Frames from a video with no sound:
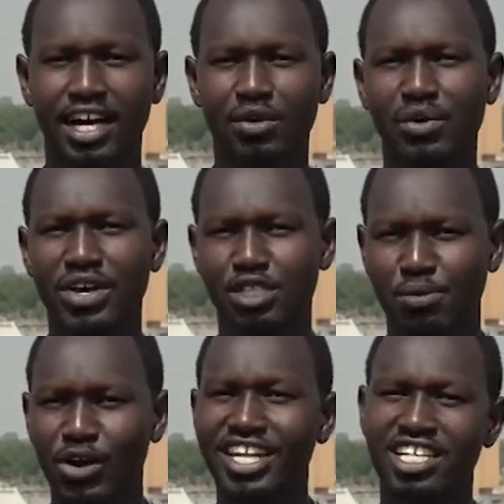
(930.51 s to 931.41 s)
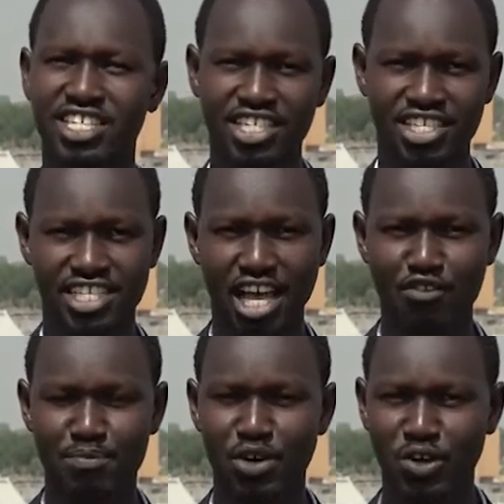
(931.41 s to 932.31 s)
where we explore hidden treasures.
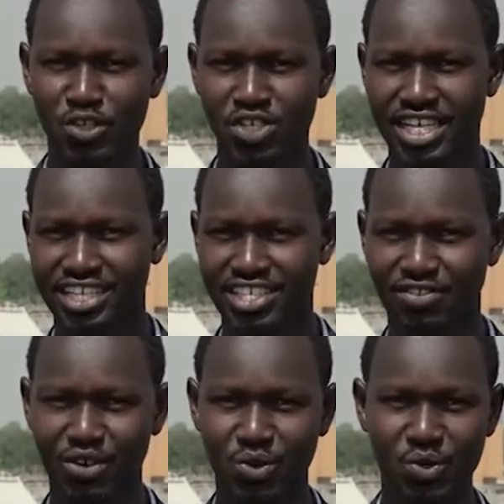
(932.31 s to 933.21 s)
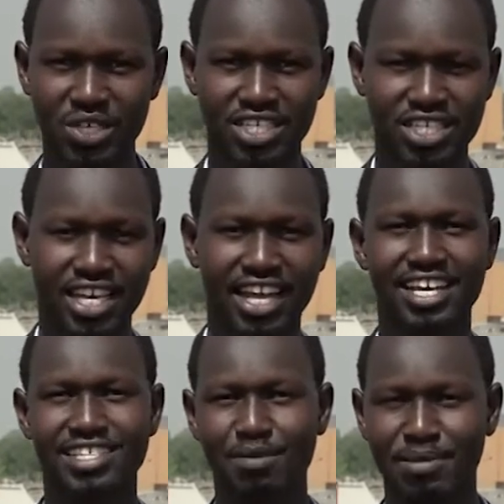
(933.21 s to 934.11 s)
I'm your host, Tech Stephen Ogut, and
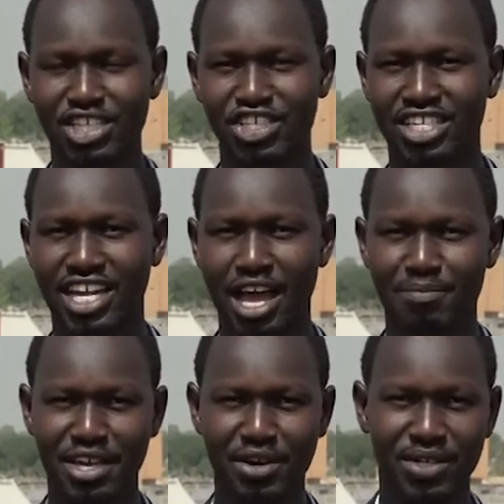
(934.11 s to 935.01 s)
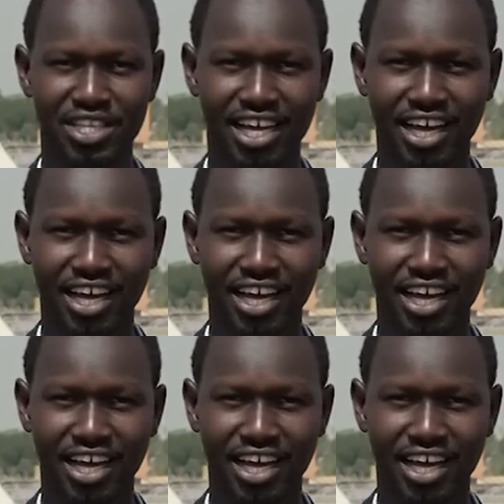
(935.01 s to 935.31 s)
as I mentioned, I'm here with